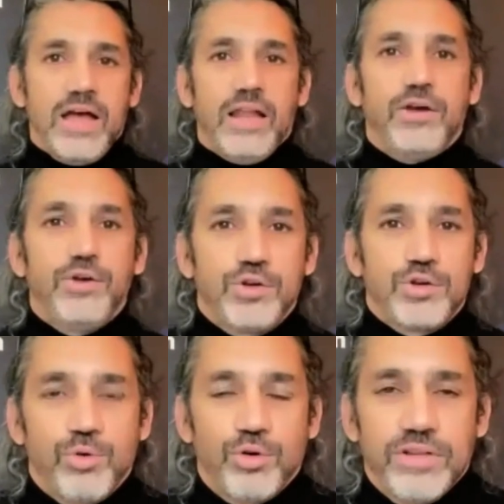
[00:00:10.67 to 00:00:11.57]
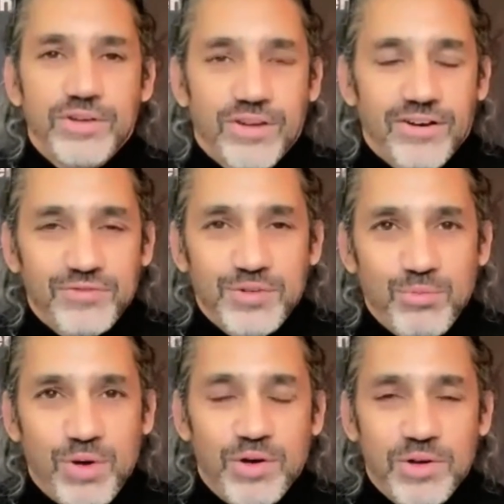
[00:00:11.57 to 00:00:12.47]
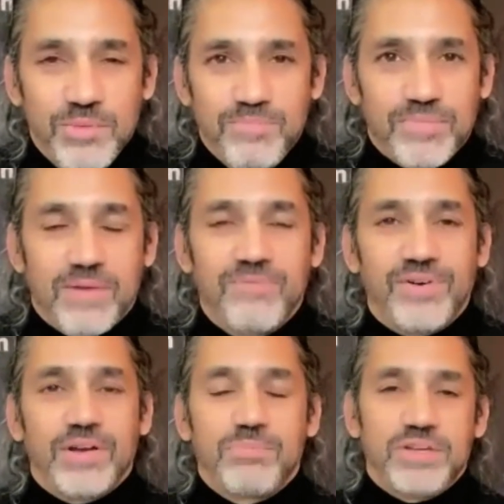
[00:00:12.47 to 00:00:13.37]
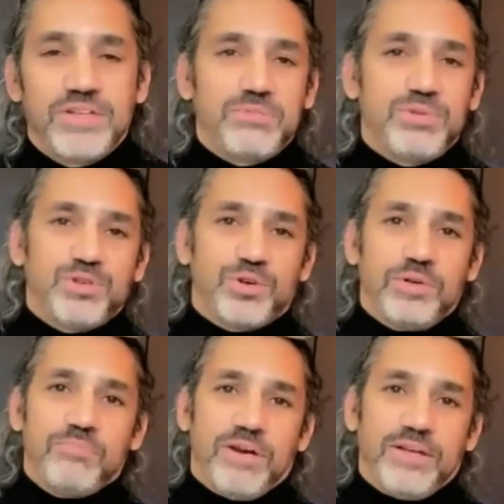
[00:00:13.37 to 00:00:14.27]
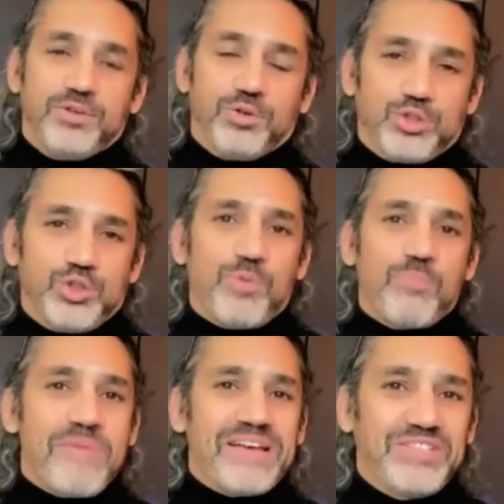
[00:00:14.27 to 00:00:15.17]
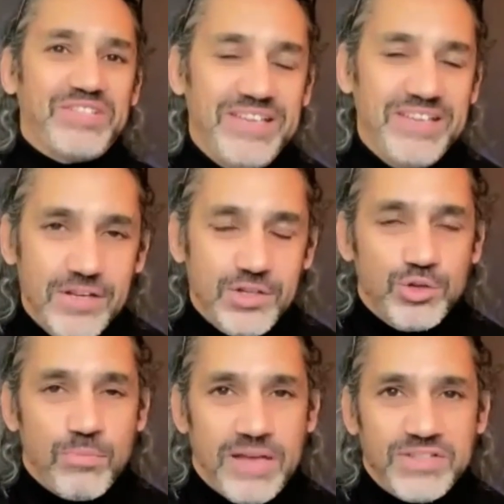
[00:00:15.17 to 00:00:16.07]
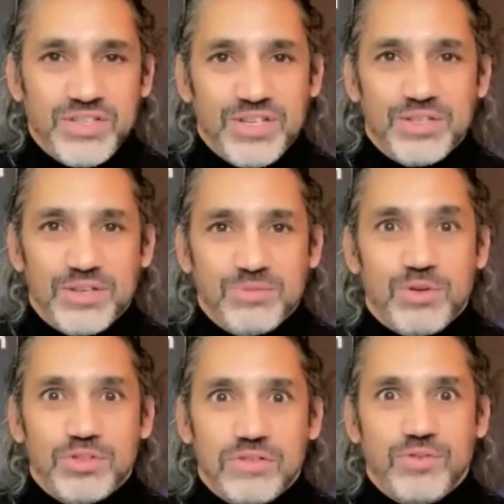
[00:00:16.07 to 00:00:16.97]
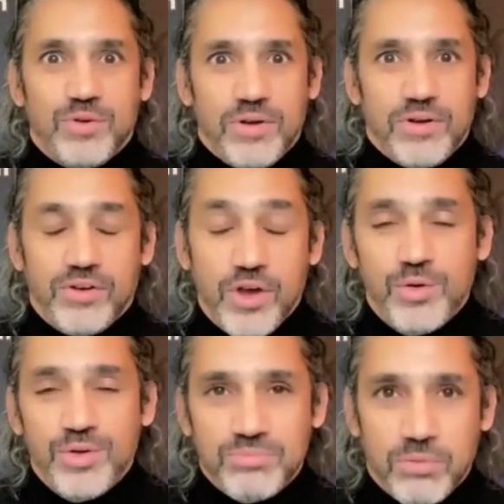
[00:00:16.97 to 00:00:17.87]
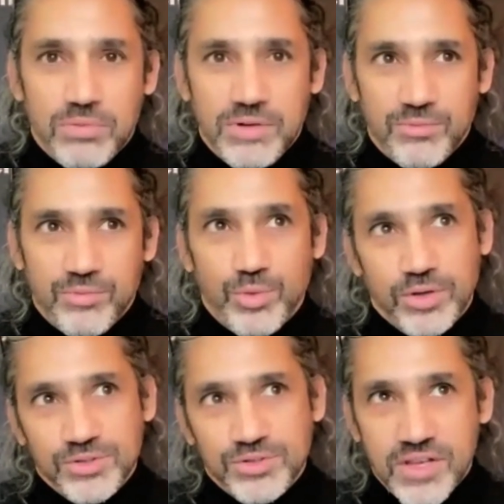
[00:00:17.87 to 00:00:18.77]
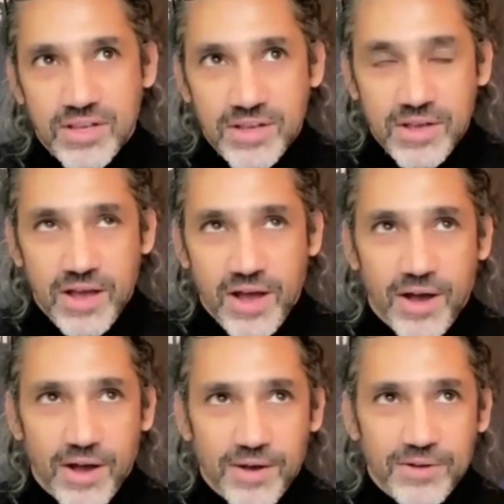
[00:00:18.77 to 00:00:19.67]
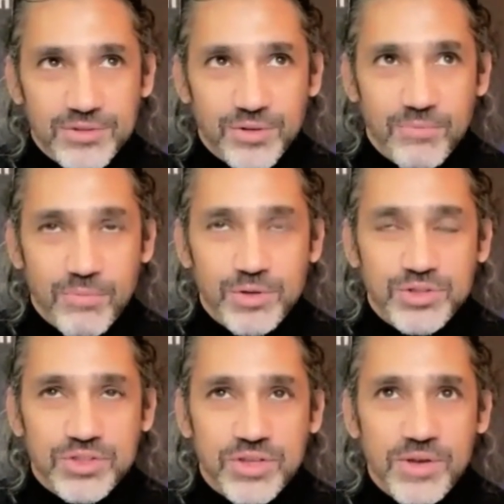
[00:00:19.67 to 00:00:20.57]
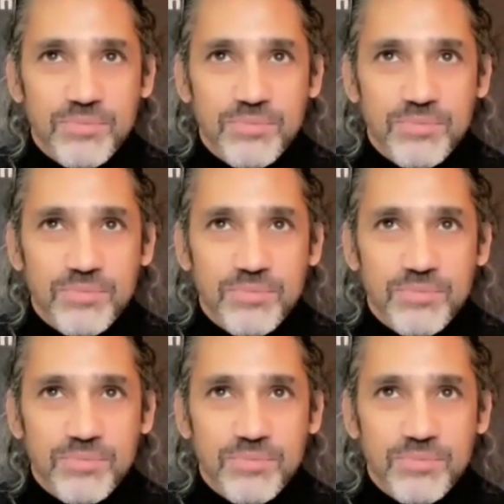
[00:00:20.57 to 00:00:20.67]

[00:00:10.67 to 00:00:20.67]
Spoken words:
Hello, good morning, good afternoon, welcome. I'm very pleased to be joined by Dr. John Massey. John Massey, as most of you know, is probably the world's sort of most